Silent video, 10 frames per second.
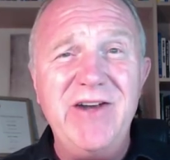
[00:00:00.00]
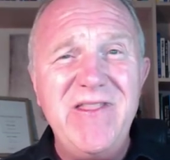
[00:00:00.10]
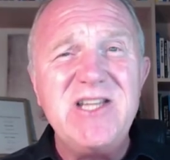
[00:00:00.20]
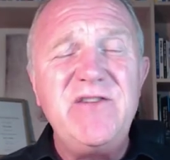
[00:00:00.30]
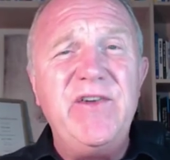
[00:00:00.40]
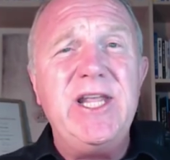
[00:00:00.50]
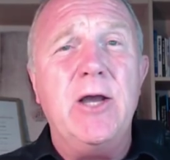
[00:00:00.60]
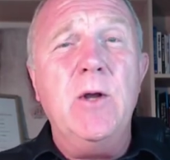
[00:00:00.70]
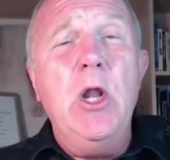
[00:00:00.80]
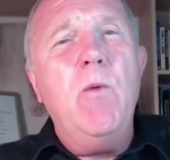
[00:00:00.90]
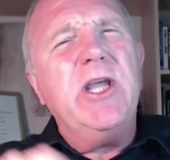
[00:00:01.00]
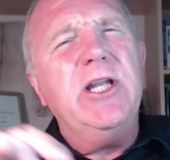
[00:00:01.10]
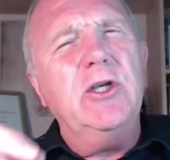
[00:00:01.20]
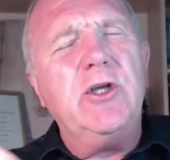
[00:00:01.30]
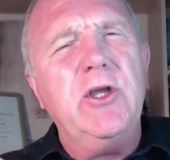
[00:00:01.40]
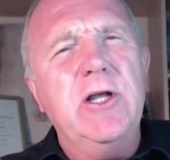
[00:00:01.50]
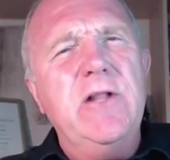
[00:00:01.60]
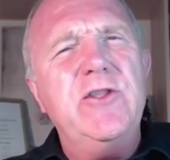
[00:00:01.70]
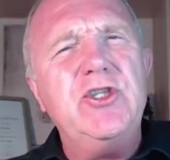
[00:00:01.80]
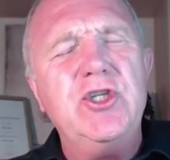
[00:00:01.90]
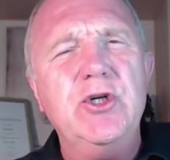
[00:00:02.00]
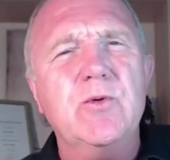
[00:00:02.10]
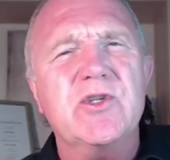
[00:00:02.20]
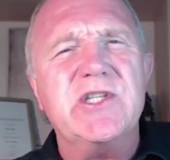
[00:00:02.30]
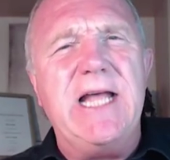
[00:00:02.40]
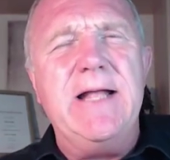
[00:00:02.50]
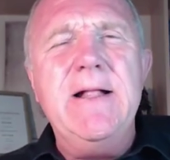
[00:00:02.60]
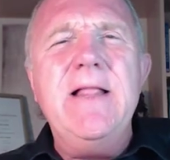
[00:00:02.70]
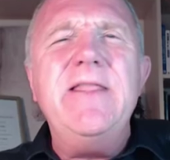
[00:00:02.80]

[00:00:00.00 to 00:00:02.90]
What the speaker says: And in this video, we're going to look at the tool set,